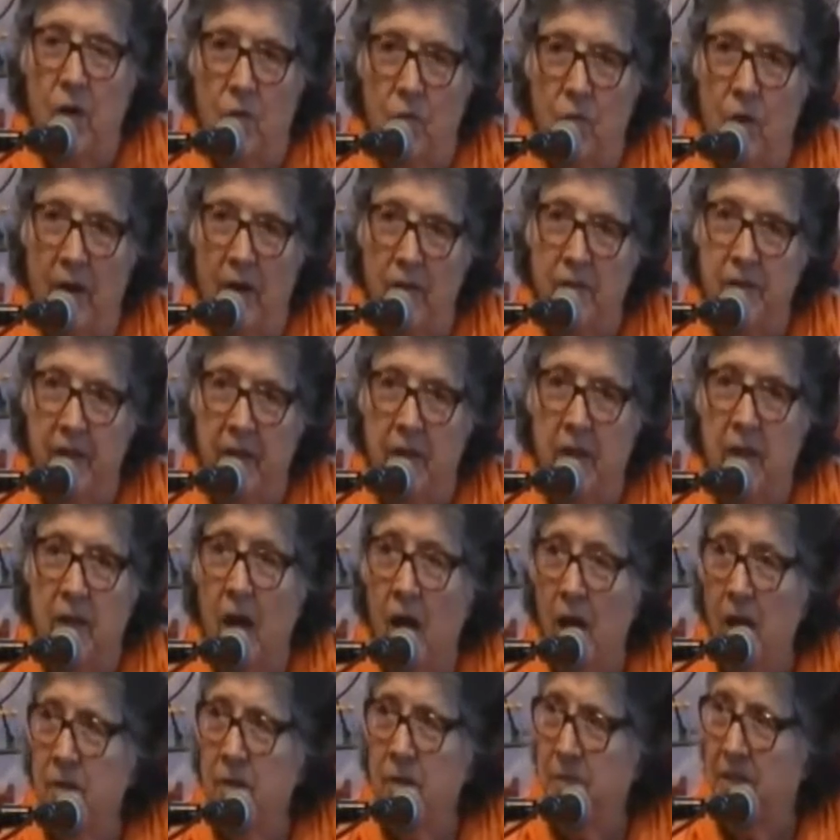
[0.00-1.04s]
Well, the
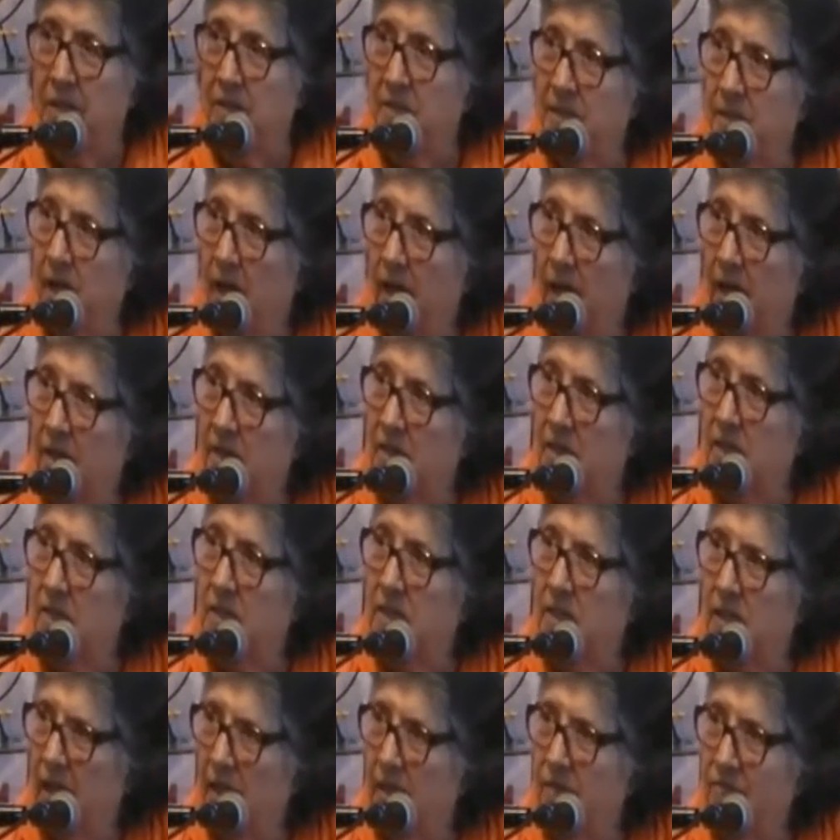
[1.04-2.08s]
economist had
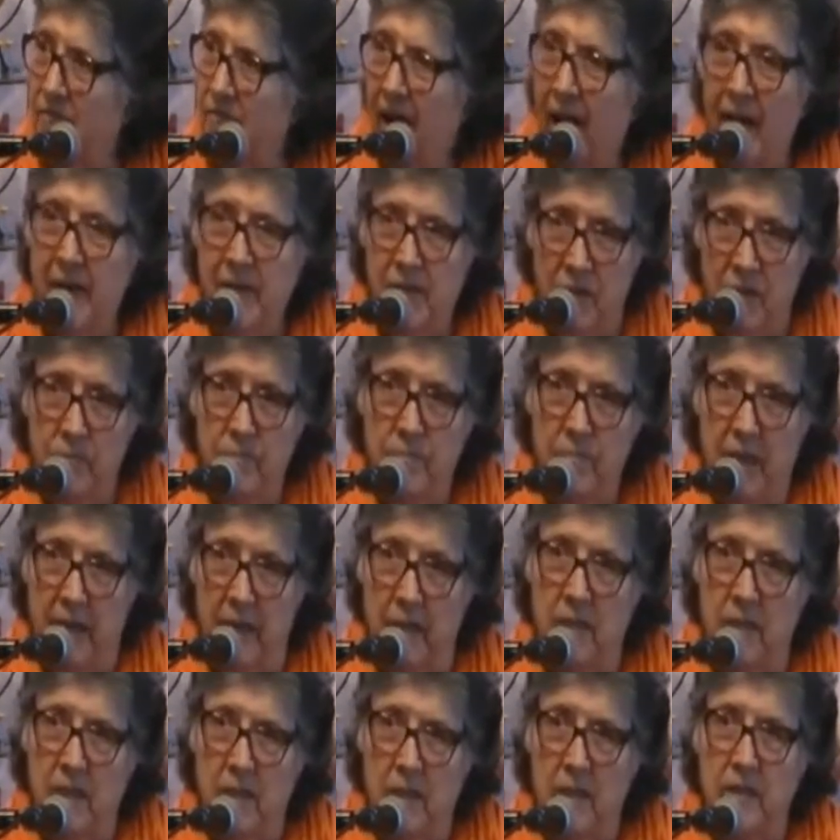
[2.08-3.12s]
invited
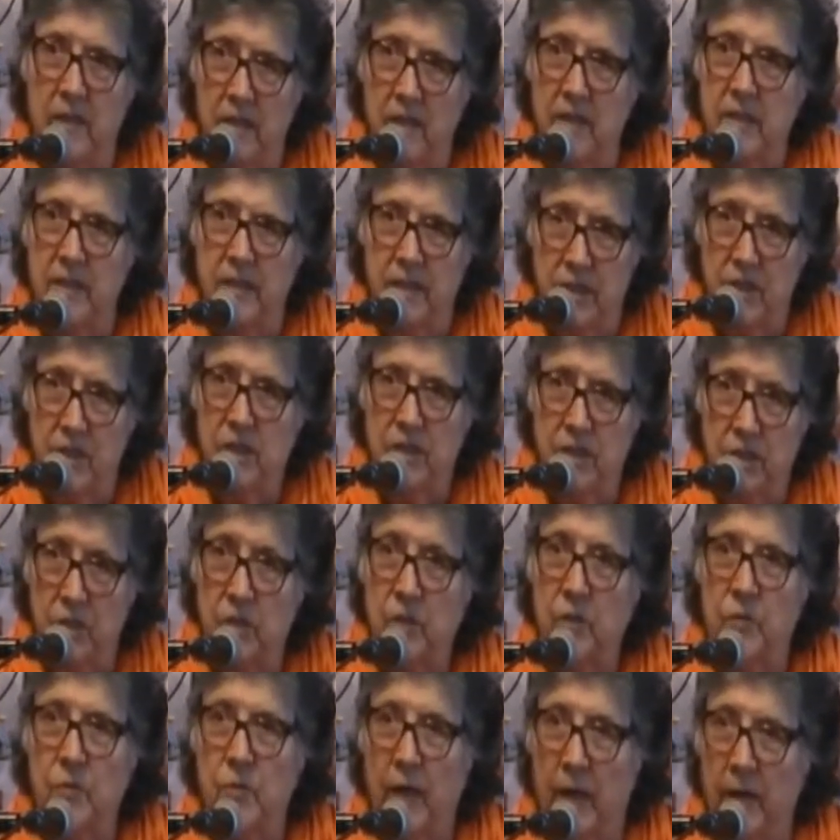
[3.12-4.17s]
me
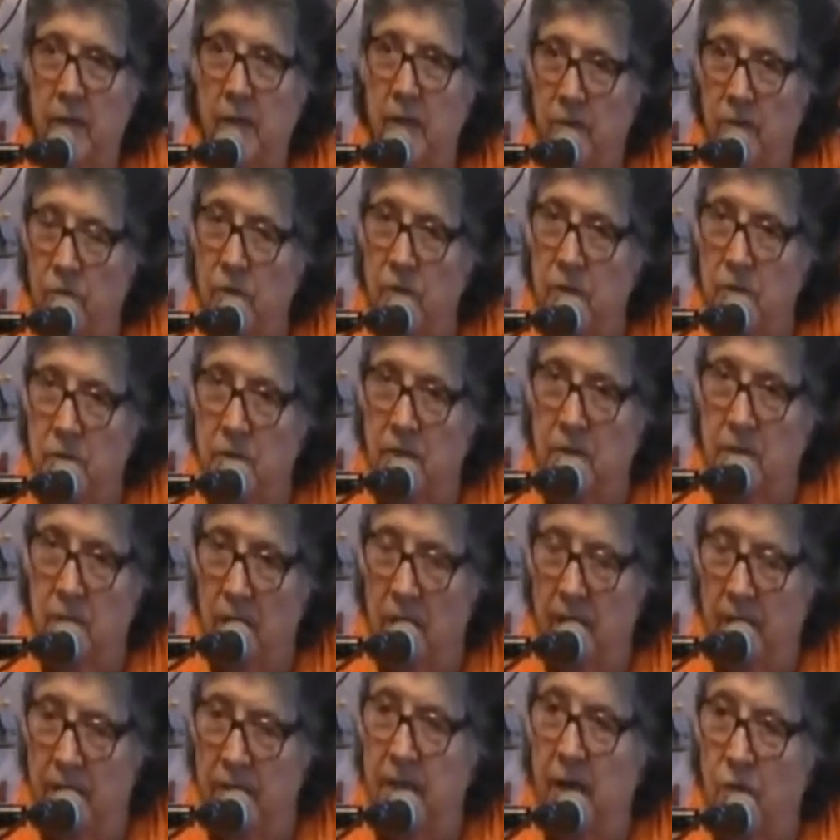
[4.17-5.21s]
to, he was,
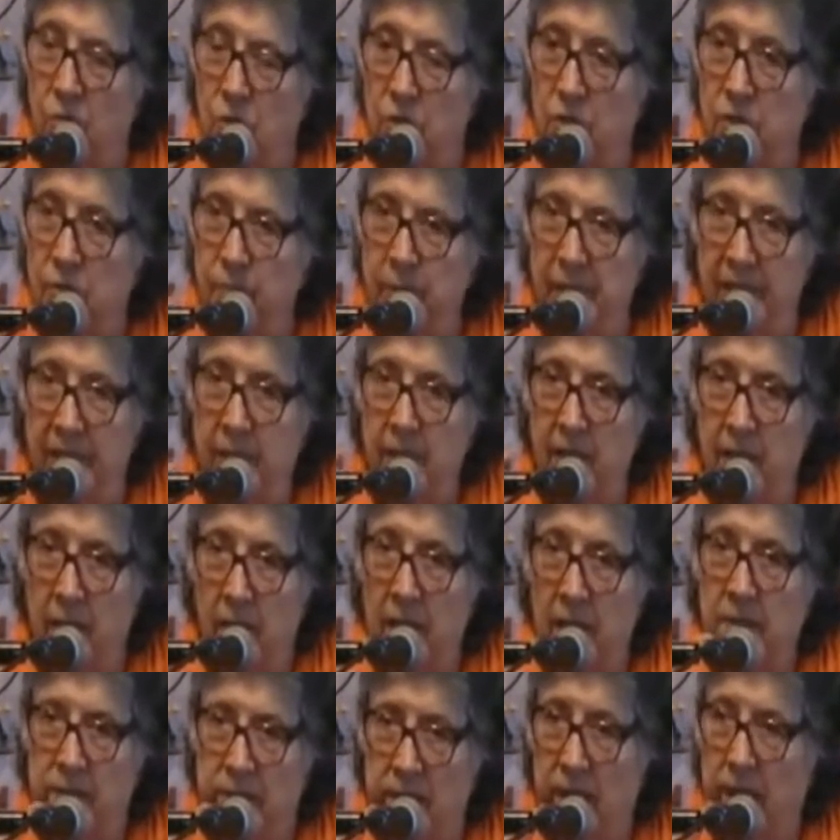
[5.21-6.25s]
they were speaking
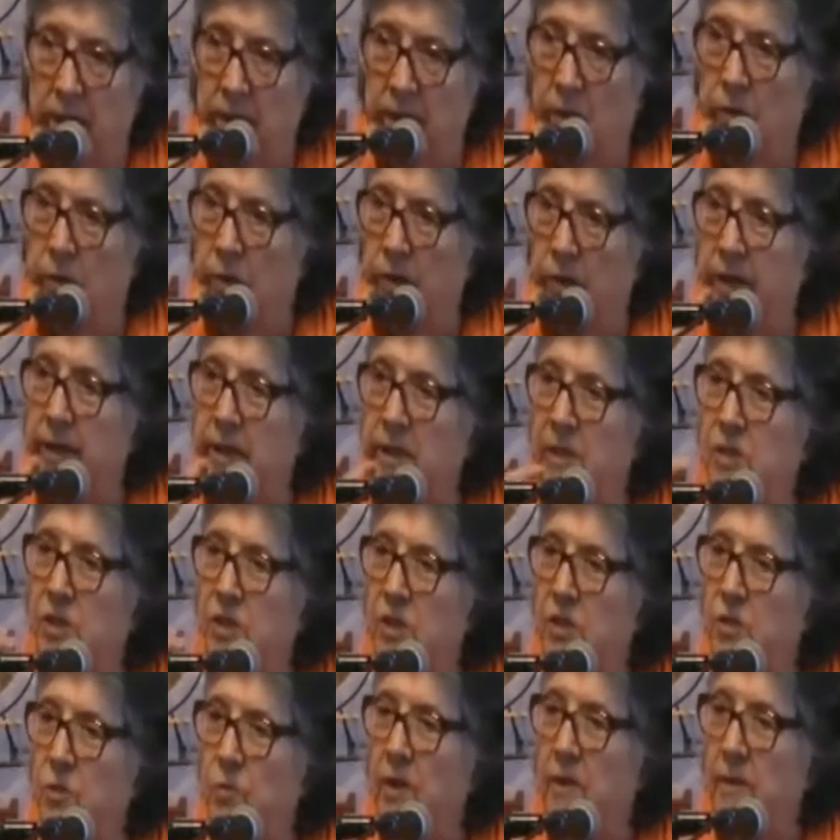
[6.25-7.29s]
at the ARE
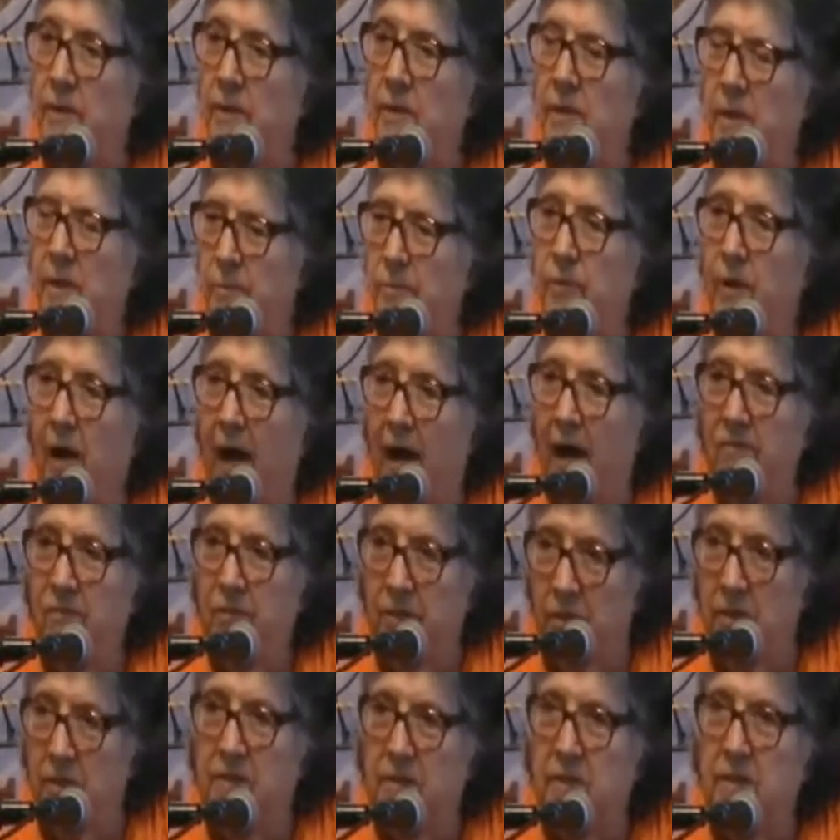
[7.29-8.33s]
to a
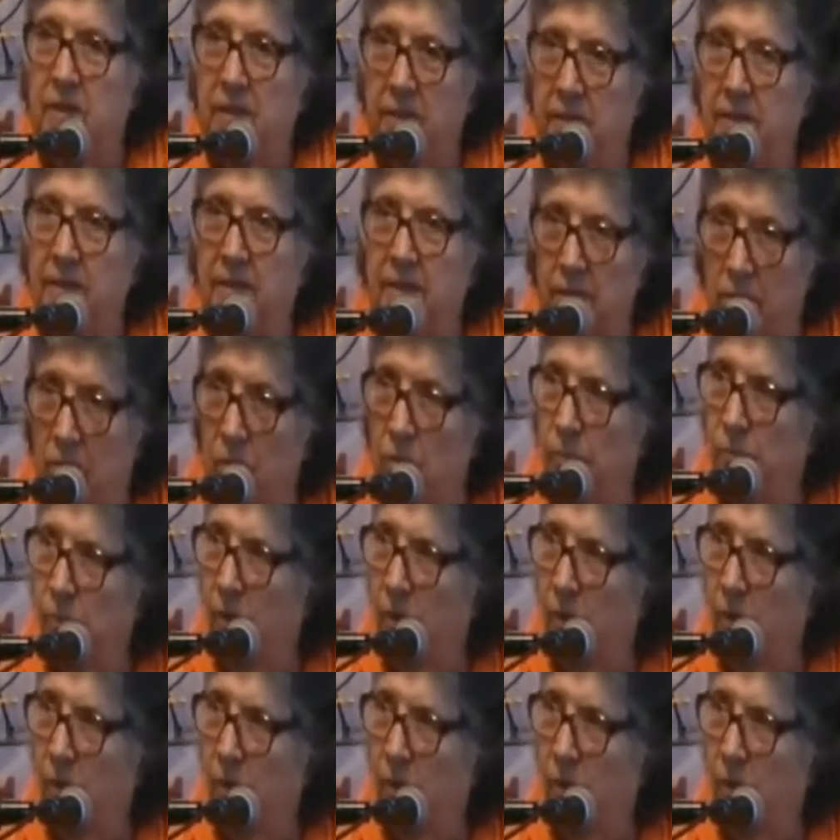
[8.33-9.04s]
private little